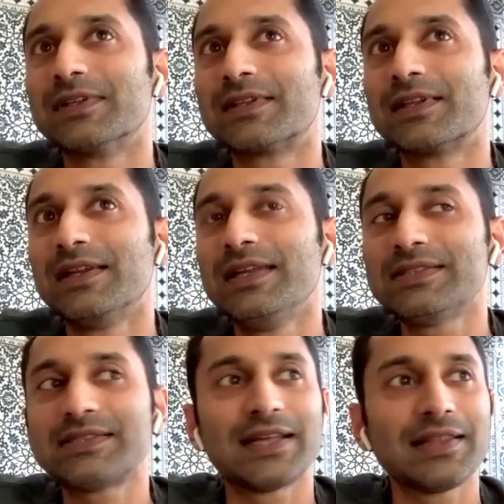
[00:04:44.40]
the
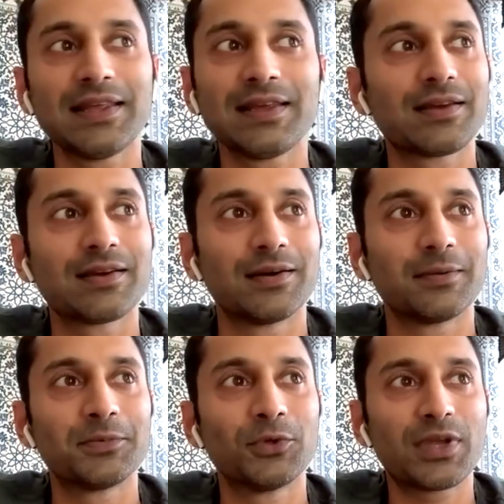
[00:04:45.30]
least I think
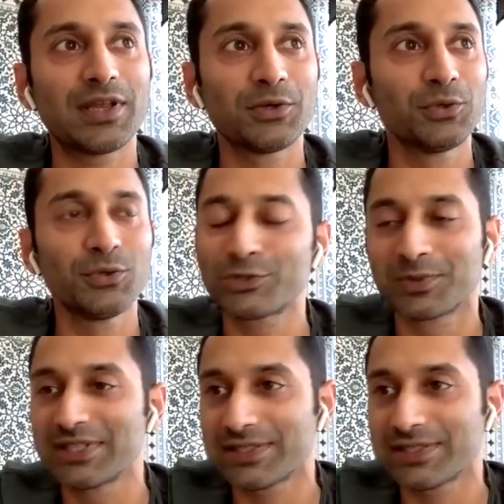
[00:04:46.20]
you can do is to be